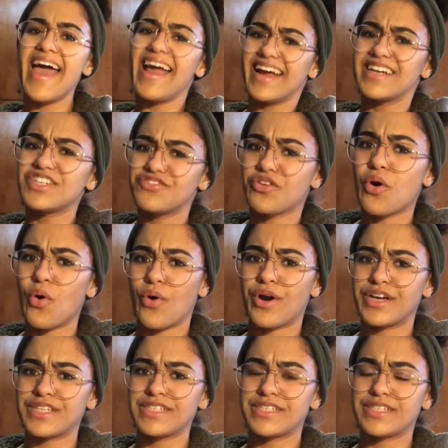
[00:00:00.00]
And of
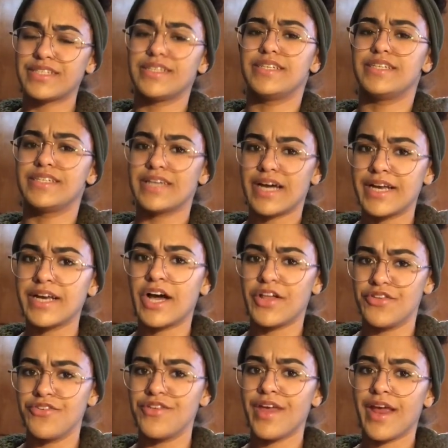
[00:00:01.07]
course, none
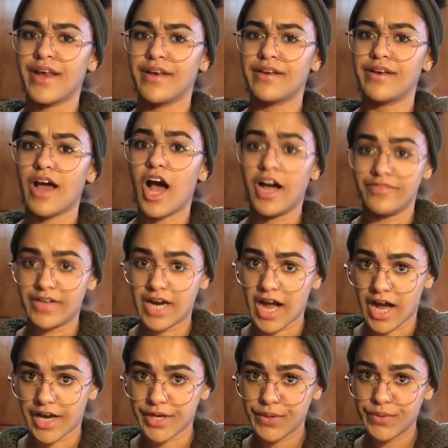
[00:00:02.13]
other than
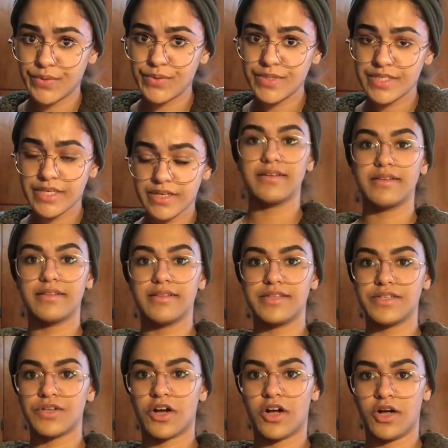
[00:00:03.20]
avocados.
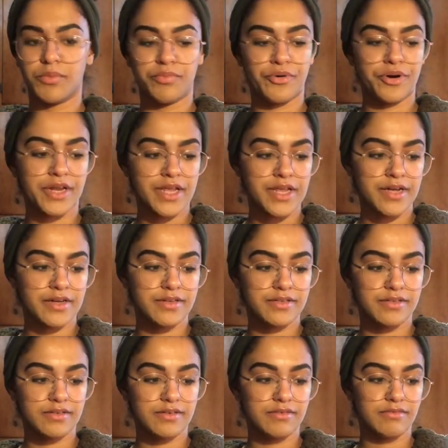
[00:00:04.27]
These are all pretty
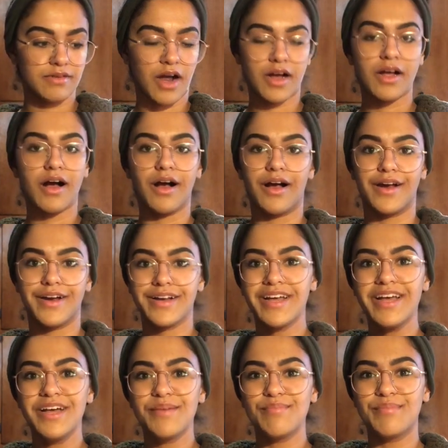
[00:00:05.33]
rock hard,
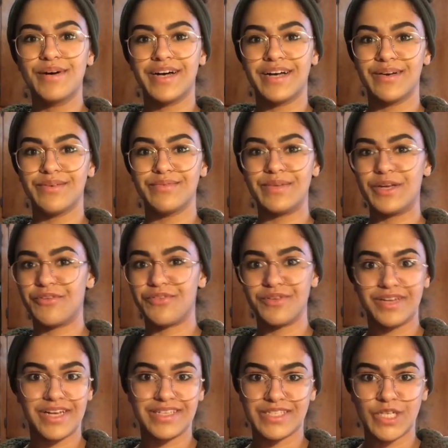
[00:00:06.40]
but in a
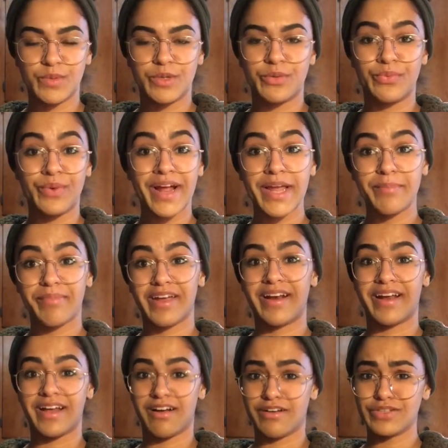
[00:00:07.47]
few days they'll be ripe.
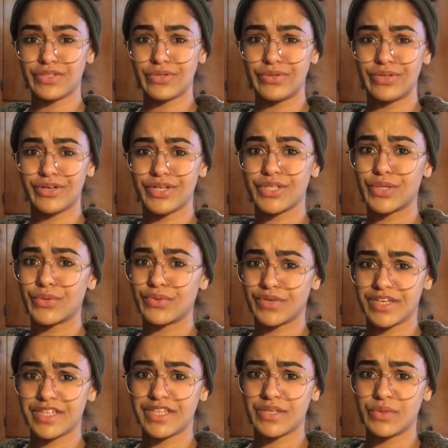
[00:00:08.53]
And I also learned a
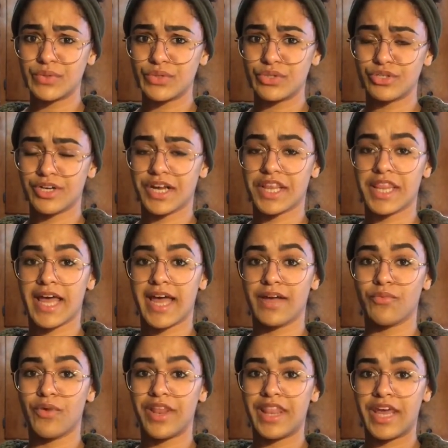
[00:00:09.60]
really cool trick
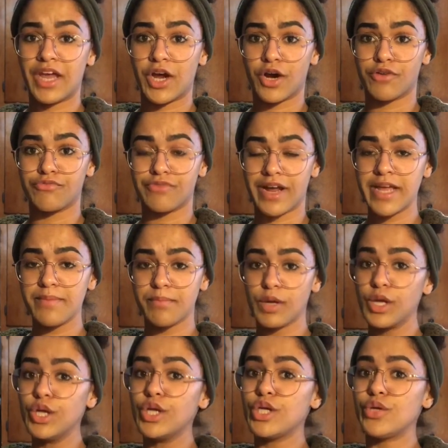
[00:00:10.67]
that when they are ripe,
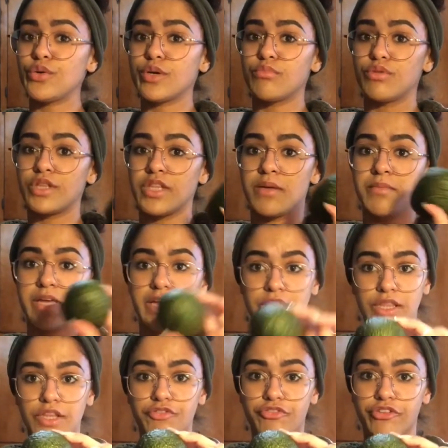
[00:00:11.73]
you can put them
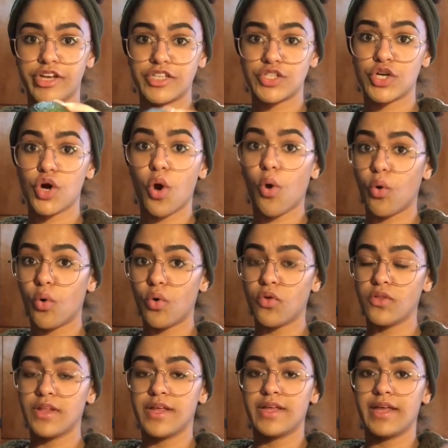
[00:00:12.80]
in the freezer
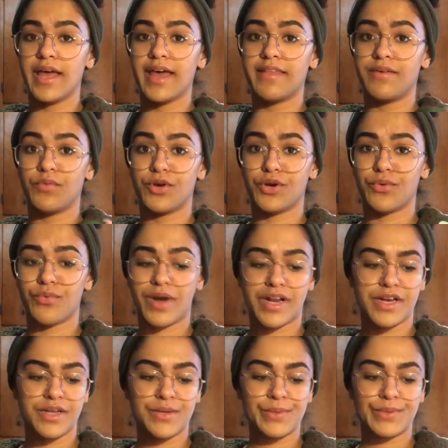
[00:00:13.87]
whole, and then when you're
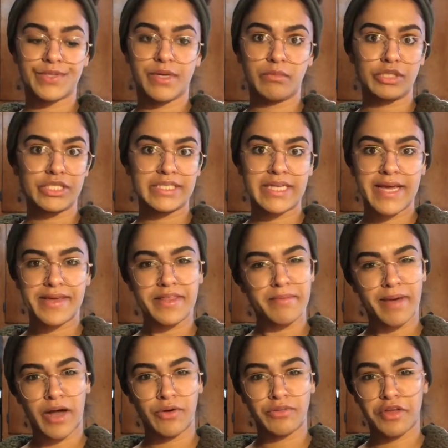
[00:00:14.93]
ready to use them, just take
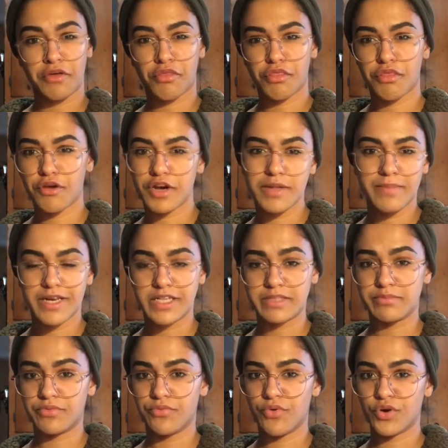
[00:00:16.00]
them out like 30
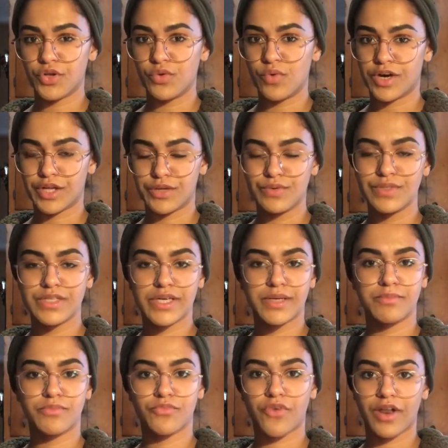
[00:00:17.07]
minutes before you want to use
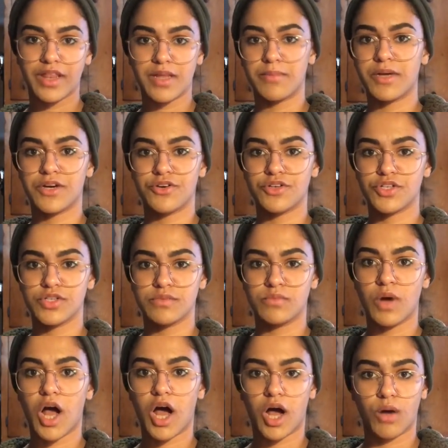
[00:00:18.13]
them, run them under
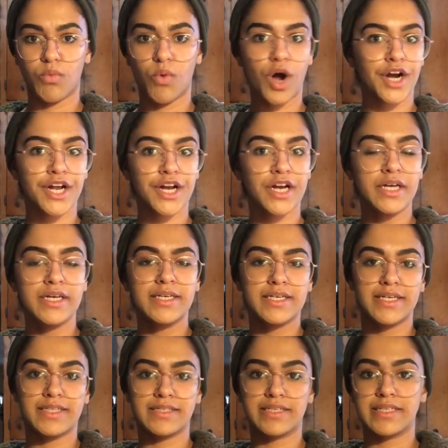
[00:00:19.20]
some hot water
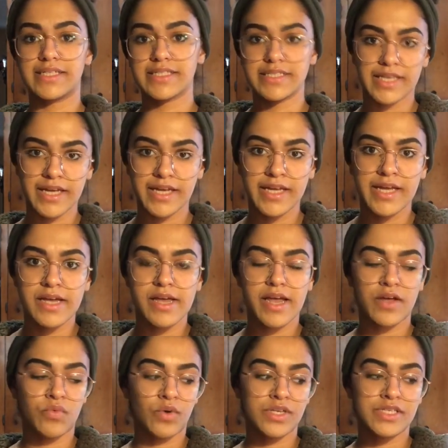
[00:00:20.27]
and let it sit,
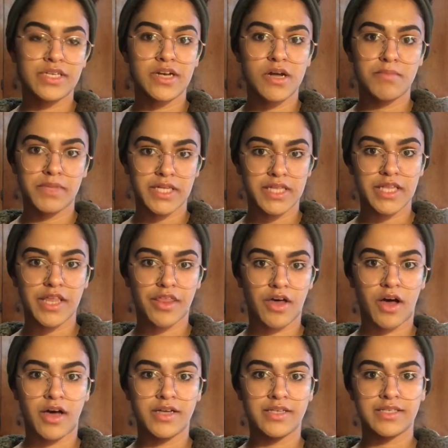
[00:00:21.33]
and once it completely
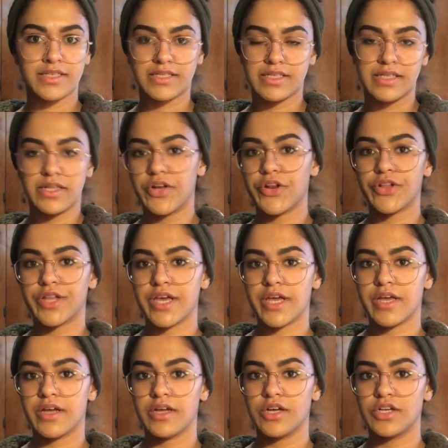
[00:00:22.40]
thaws, it's
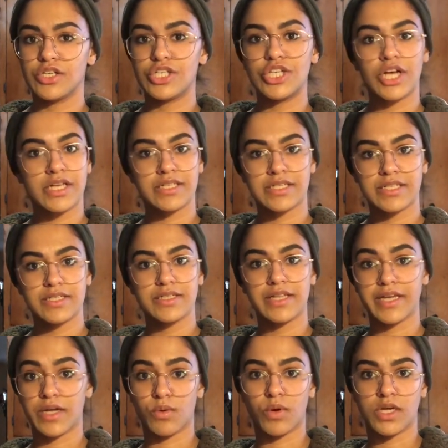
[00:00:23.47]
literally just
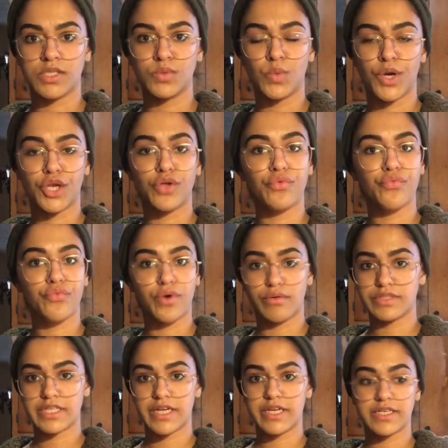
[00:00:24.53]
like it was when you
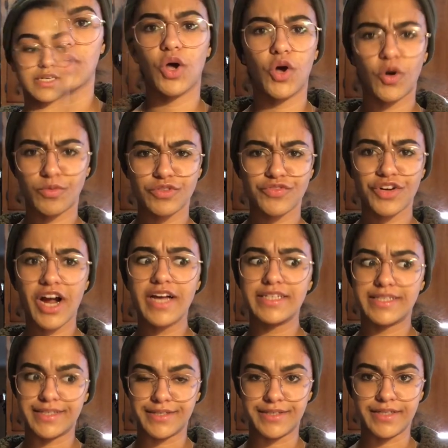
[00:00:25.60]
froze it. Almost forgot dinner